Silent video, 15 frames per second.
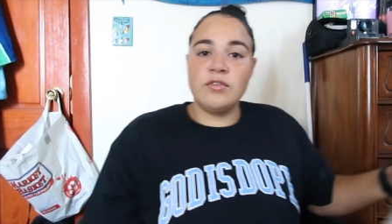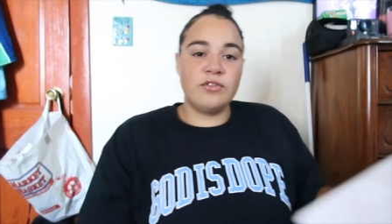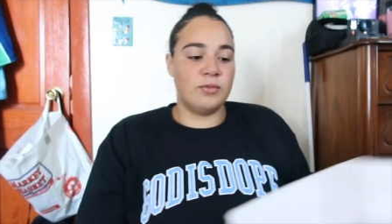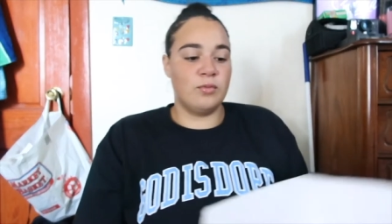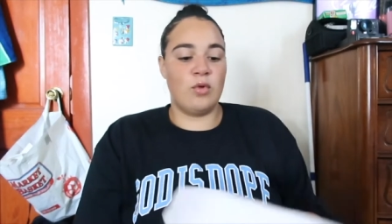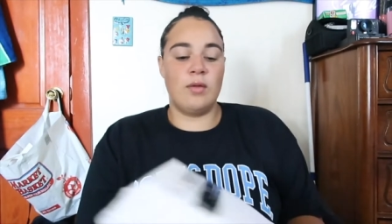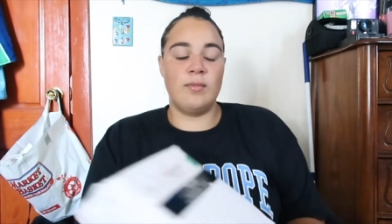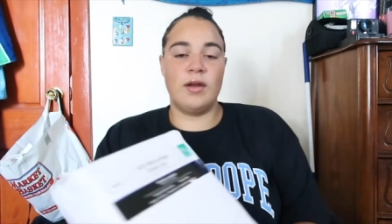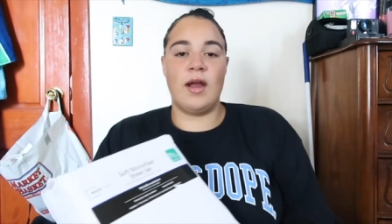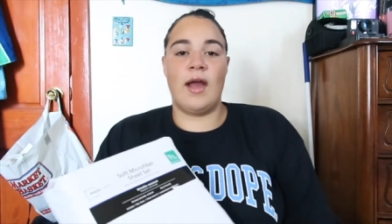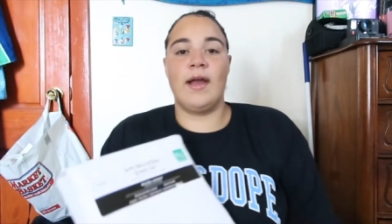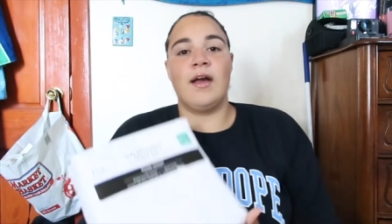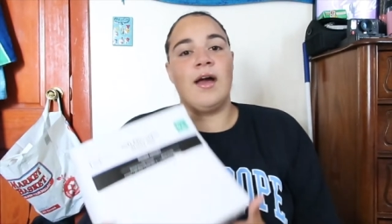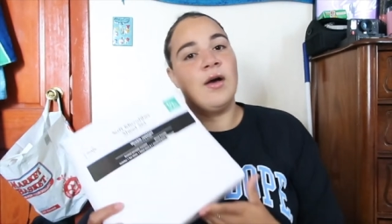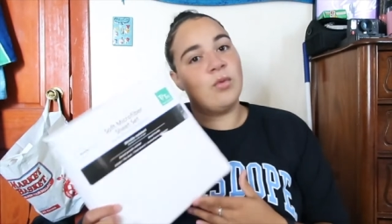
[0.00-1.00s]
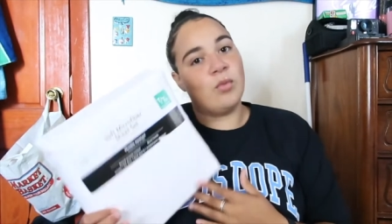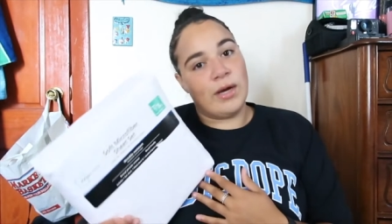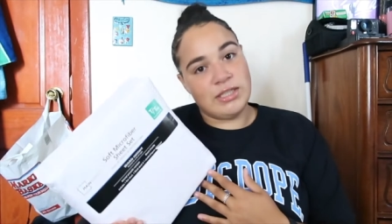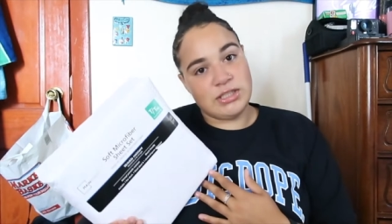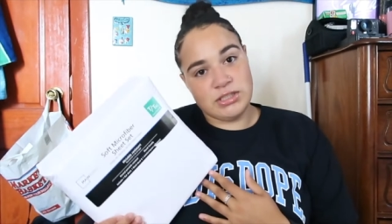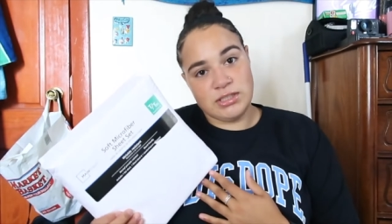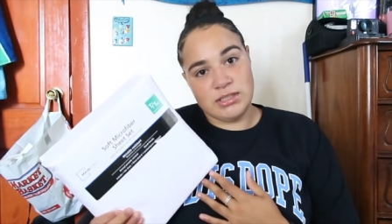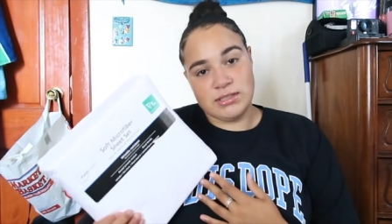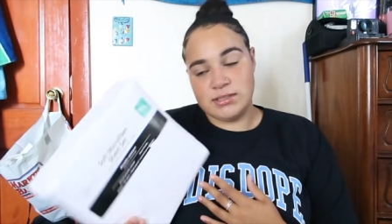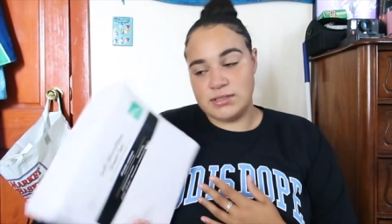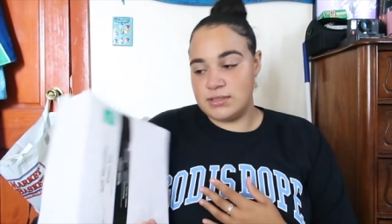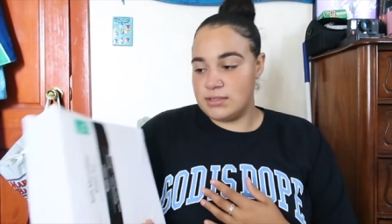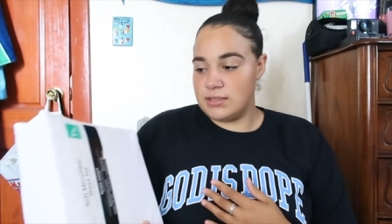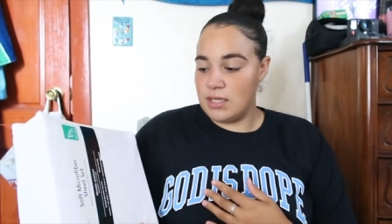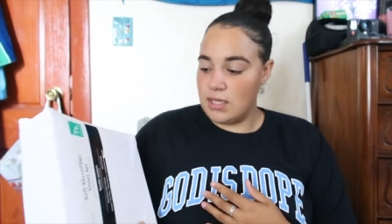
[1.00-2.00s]
from Walmart, I got white
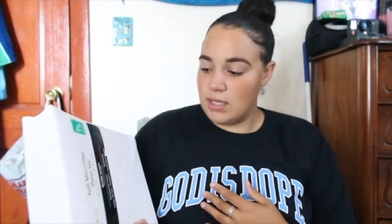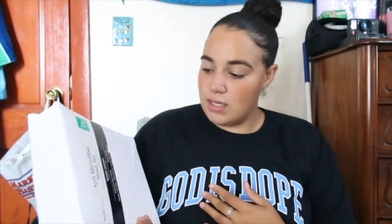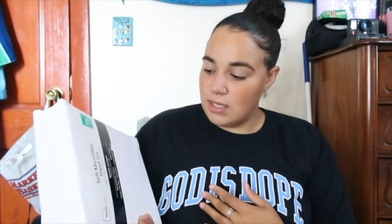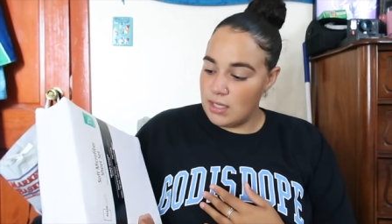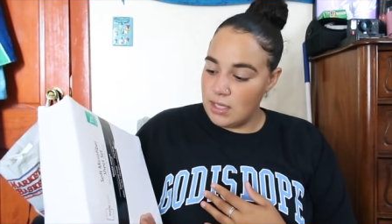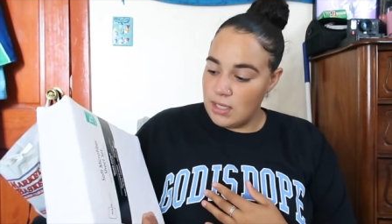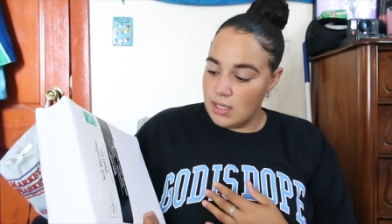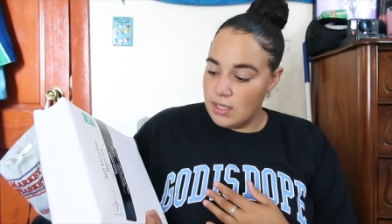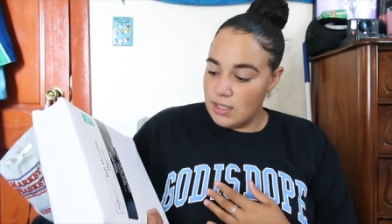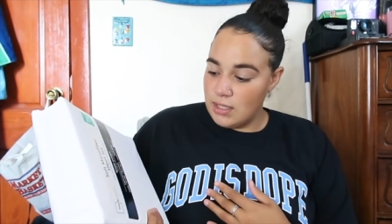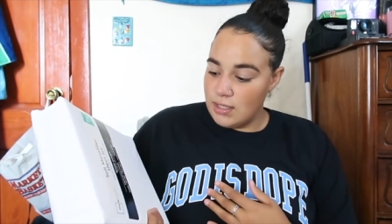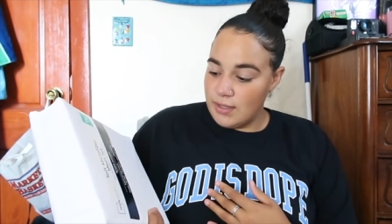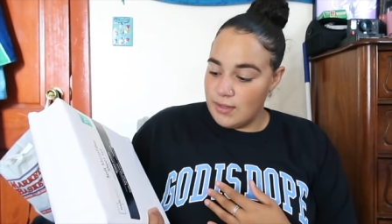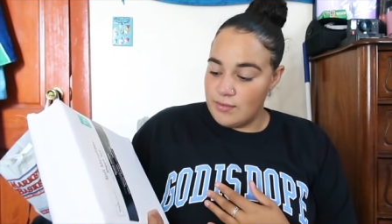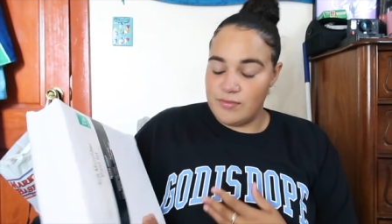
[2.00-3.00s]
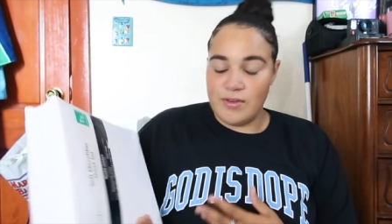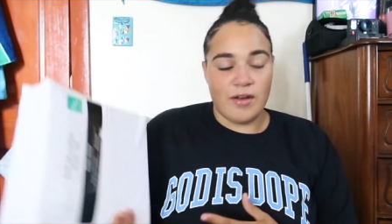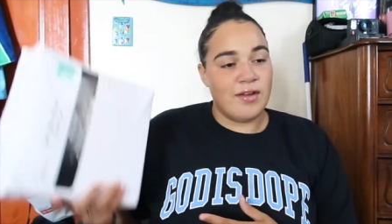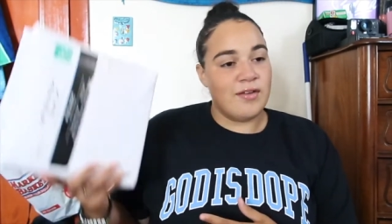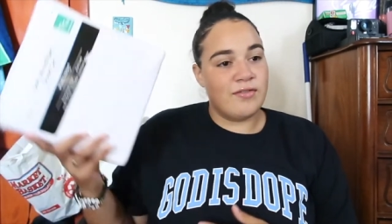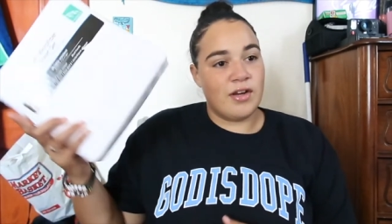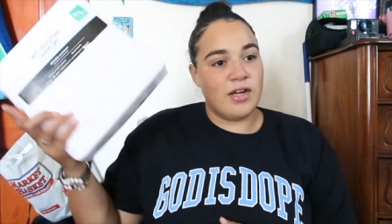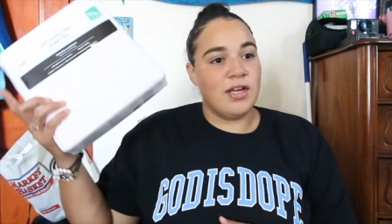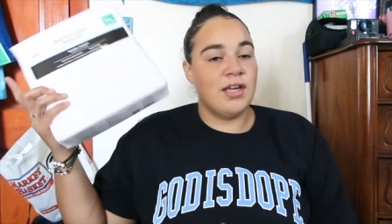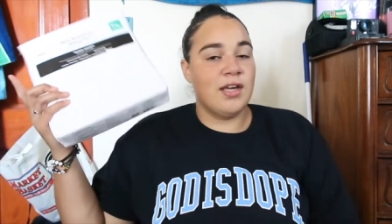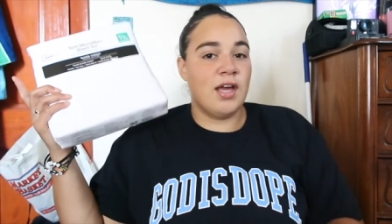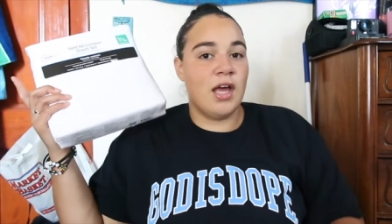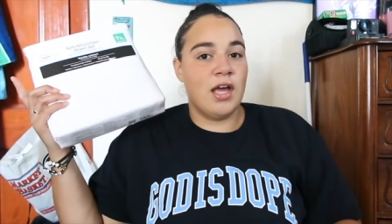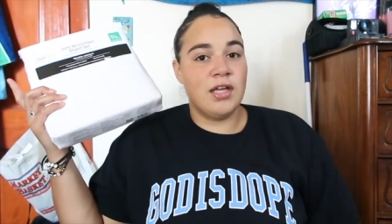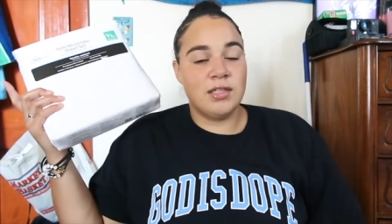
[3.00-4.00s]
sheets. Very,
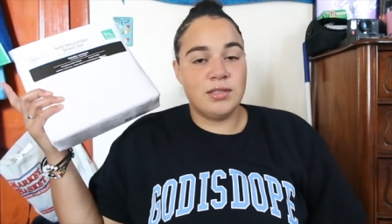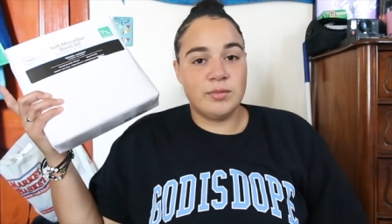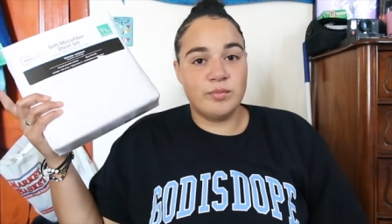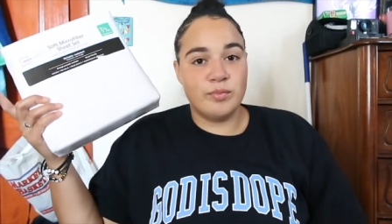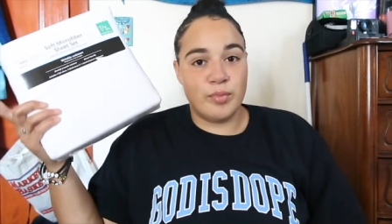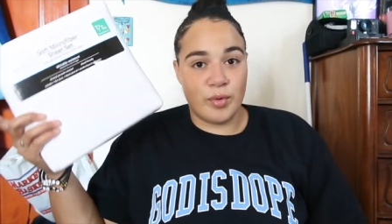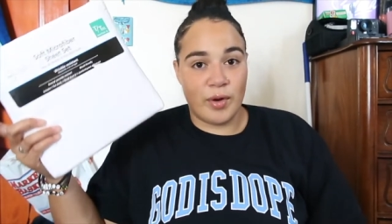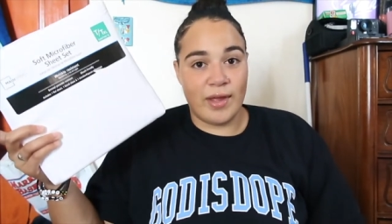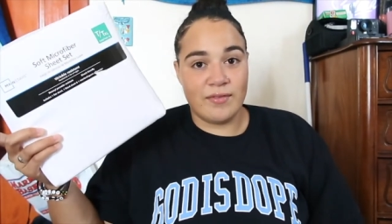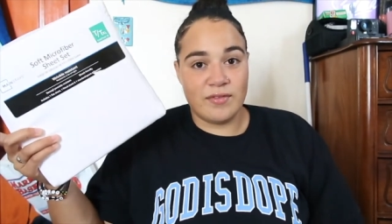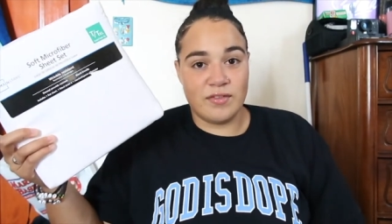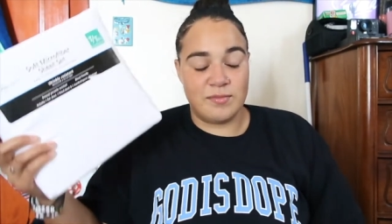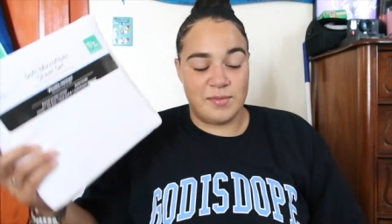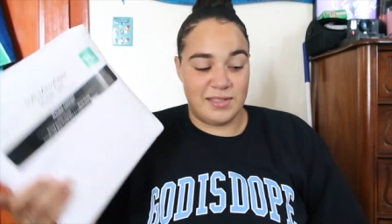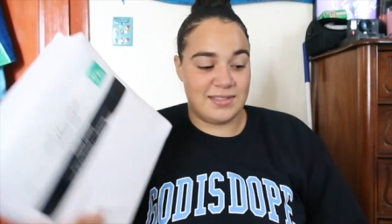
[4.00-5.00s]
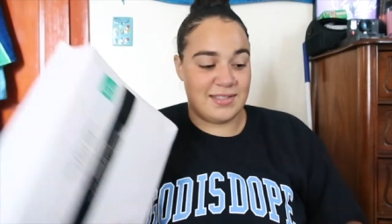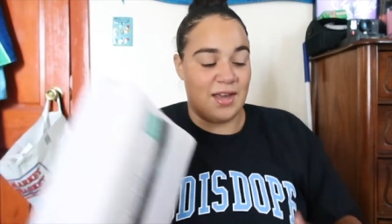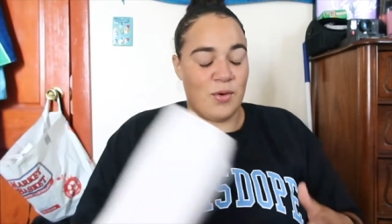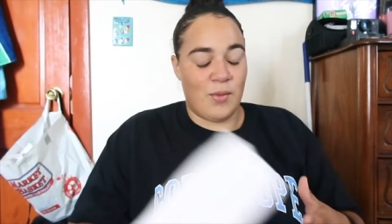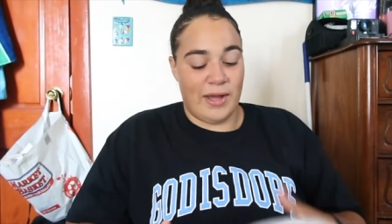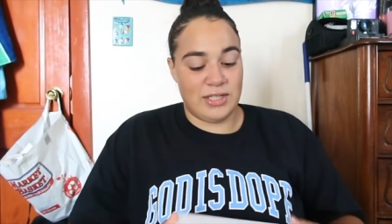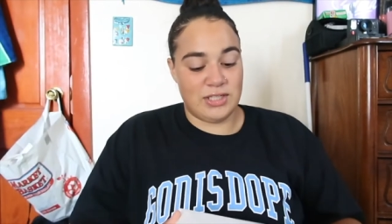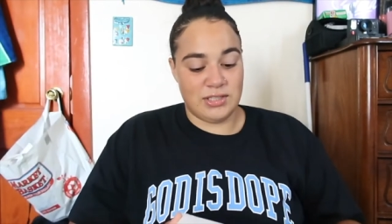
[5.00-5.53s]
very brave of me to get white